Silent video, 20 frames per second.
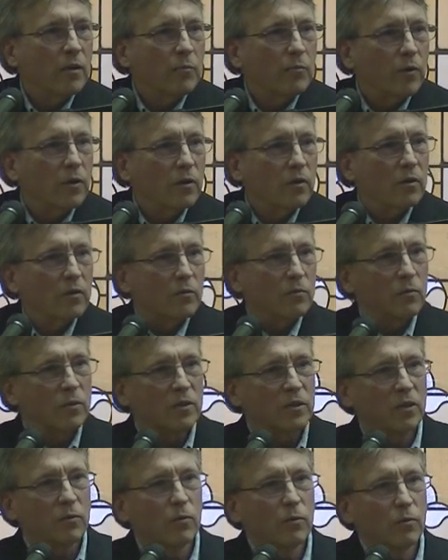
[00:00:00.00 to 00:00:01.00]
But we
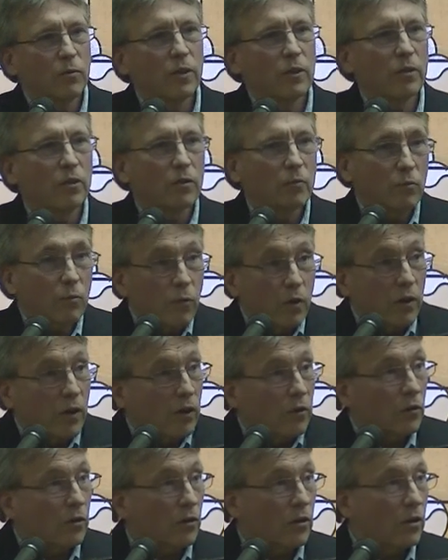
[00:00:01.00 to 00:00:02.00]
said, well, we could get one
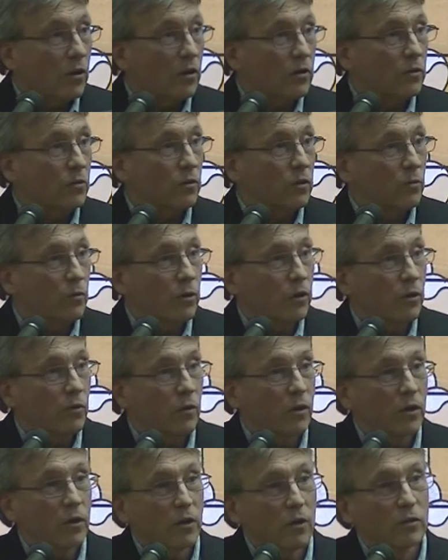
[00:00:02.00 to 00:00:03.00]
other country. Where do you
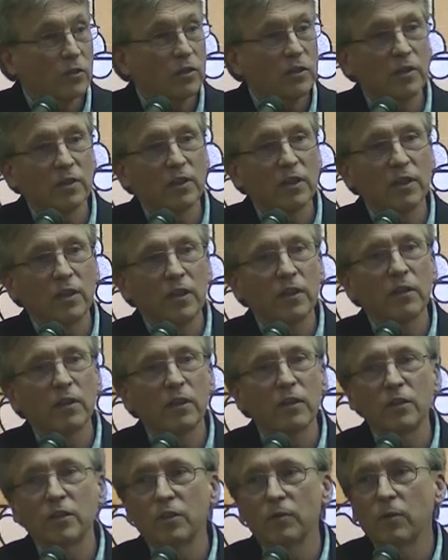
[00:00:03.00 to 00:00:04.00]
want to go? She said
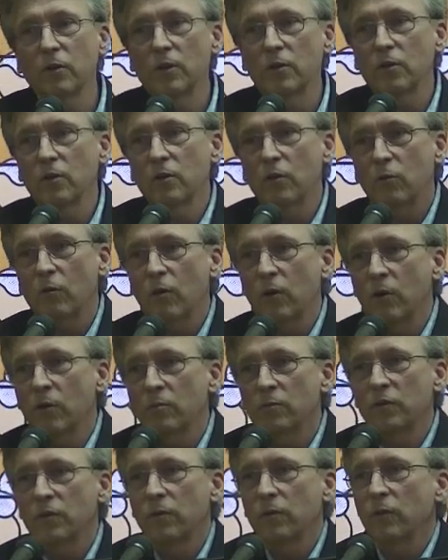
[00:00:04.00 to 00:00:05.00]
Italy. She wanted to go to
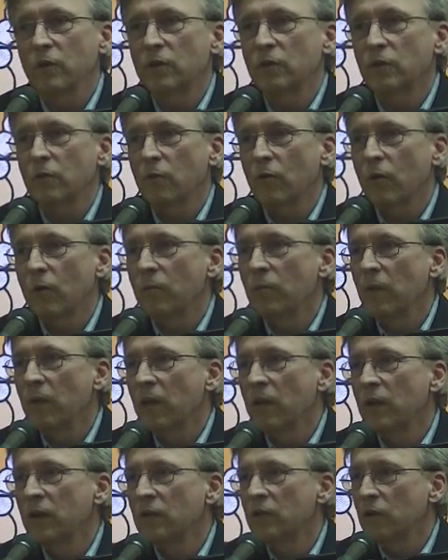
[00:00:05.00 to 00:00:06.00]
Rome, so we went to Rome.
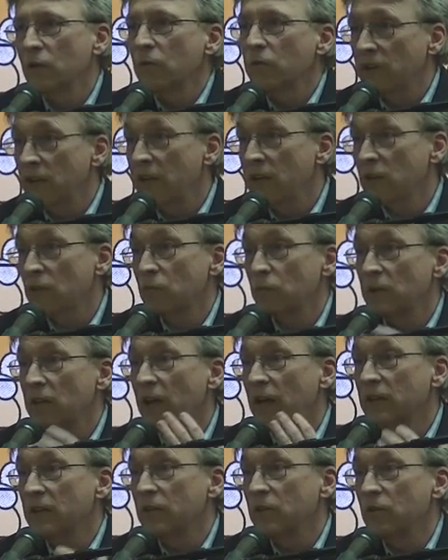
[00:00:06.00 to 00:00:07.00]
So we
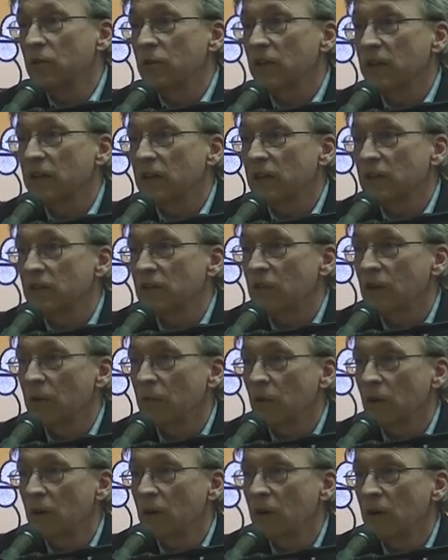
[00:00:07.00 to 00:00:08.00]
got to do that this
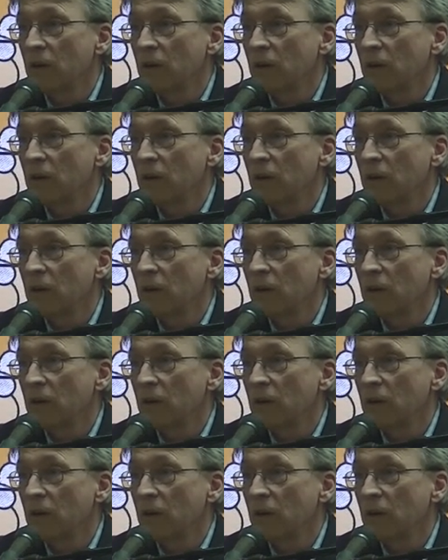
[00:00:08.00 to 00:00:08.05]
summer.